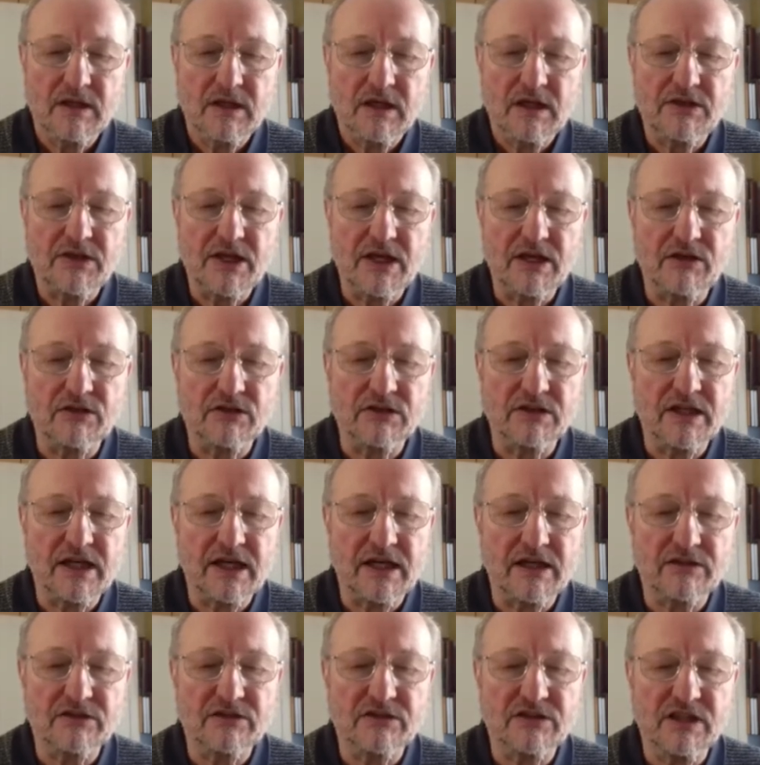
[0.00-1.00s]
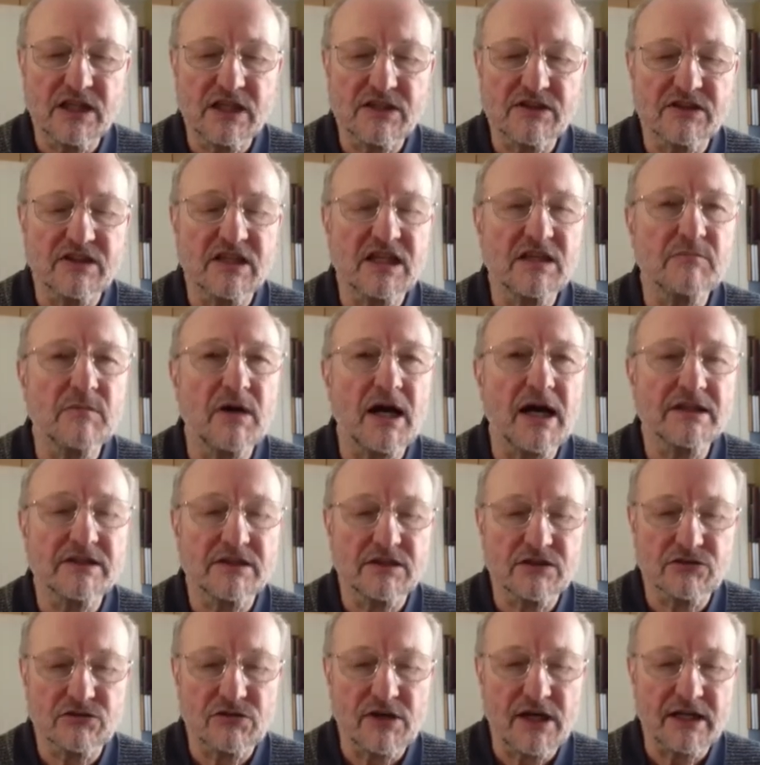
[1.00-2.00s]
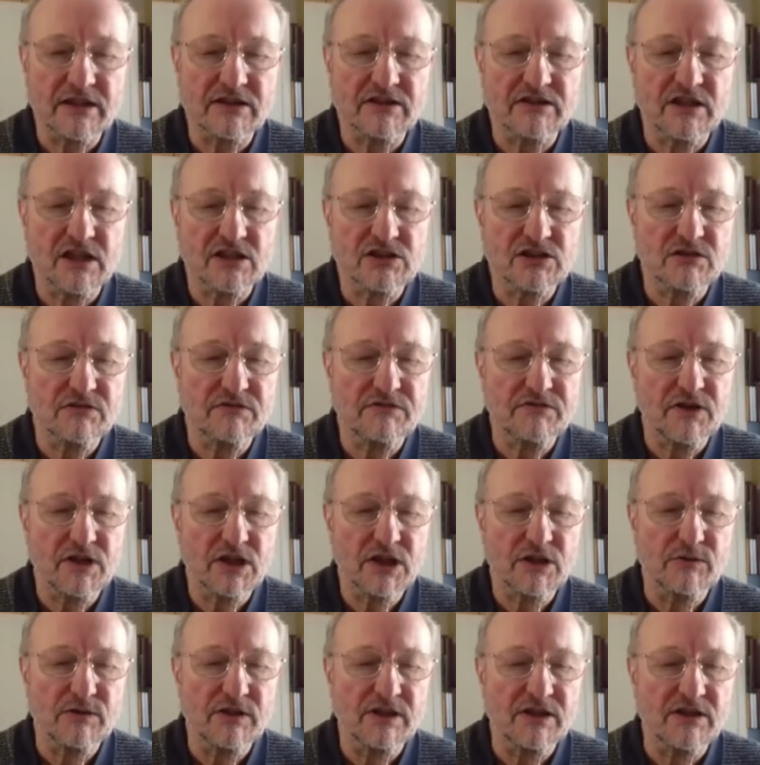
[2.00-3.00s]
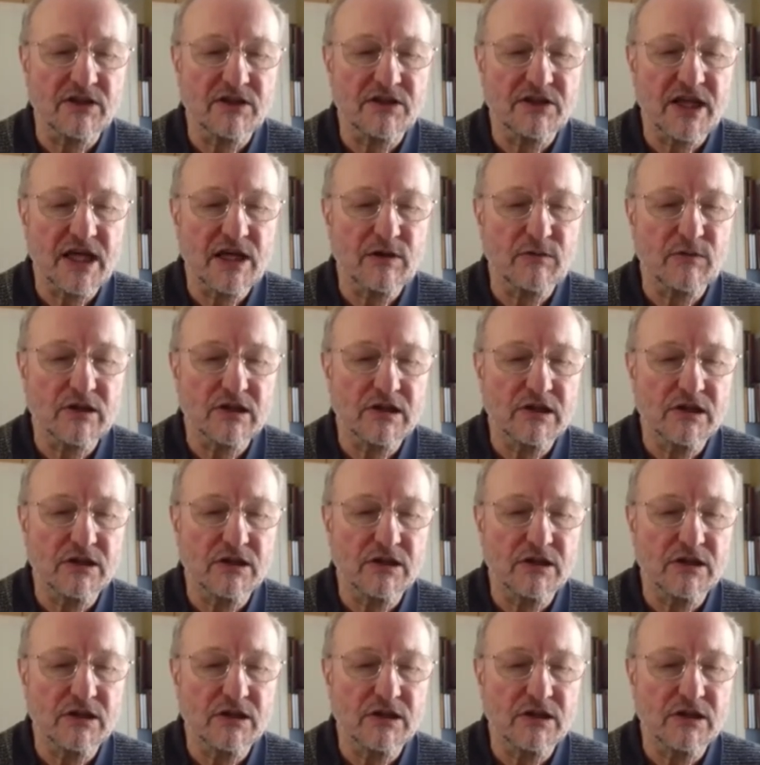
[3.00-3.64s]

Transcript: And they could now see that he might attract such a following that they would